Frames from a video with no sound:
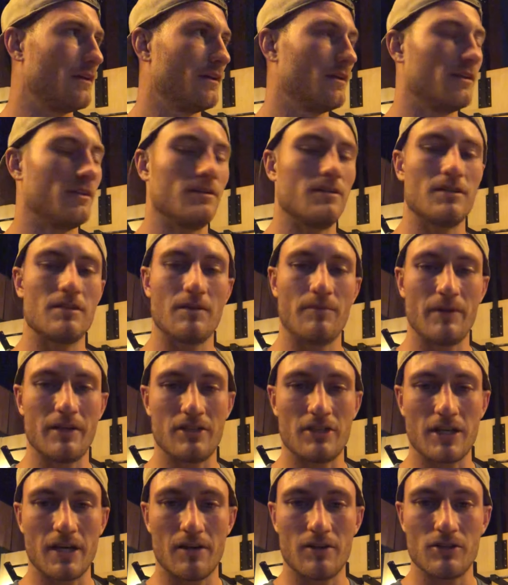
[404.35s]
This is gonna be a
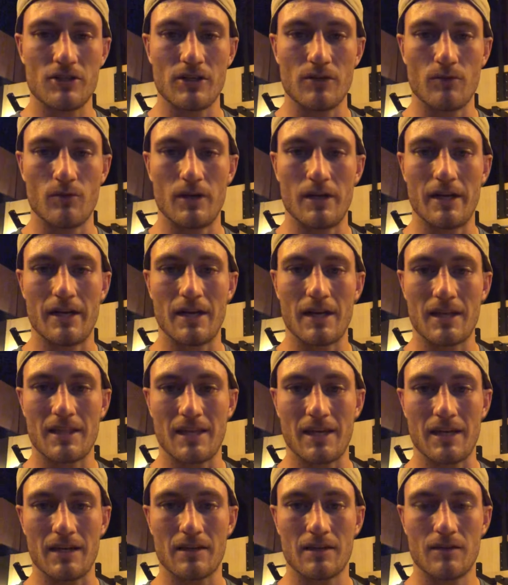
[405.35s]
challenging one, I
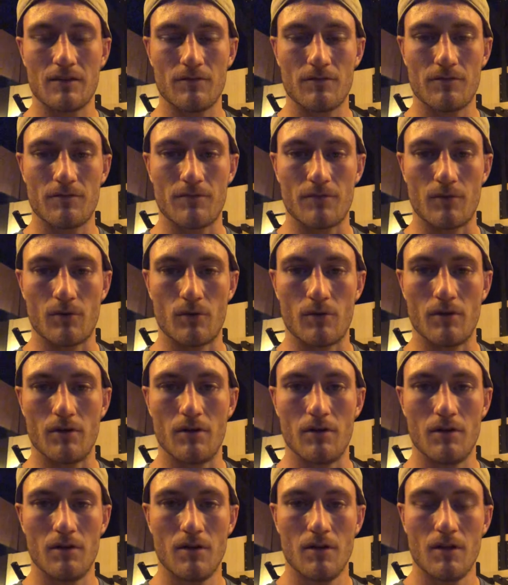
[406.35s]
think, for
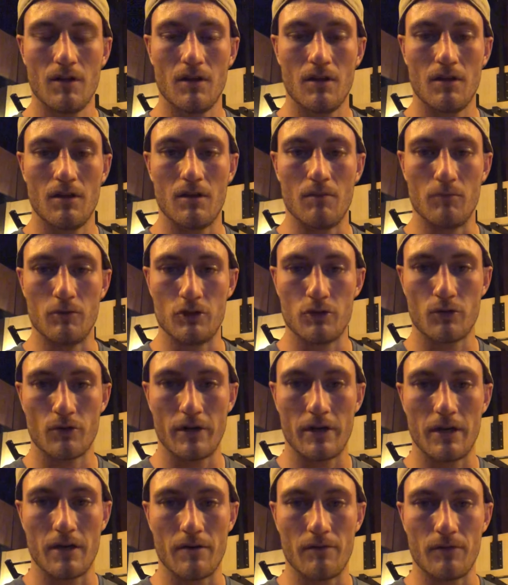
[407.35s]
the
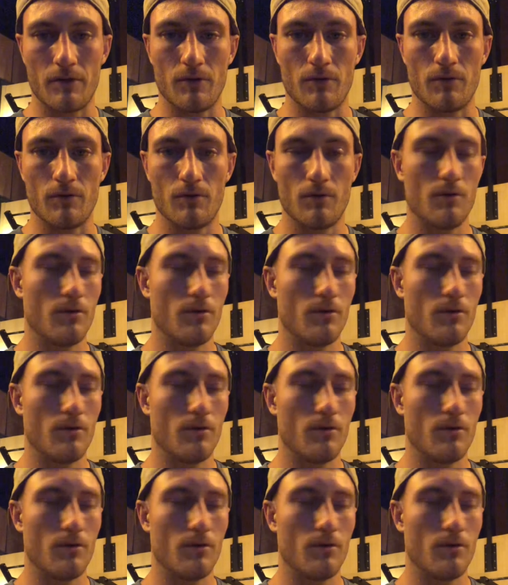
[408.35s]
majority of you,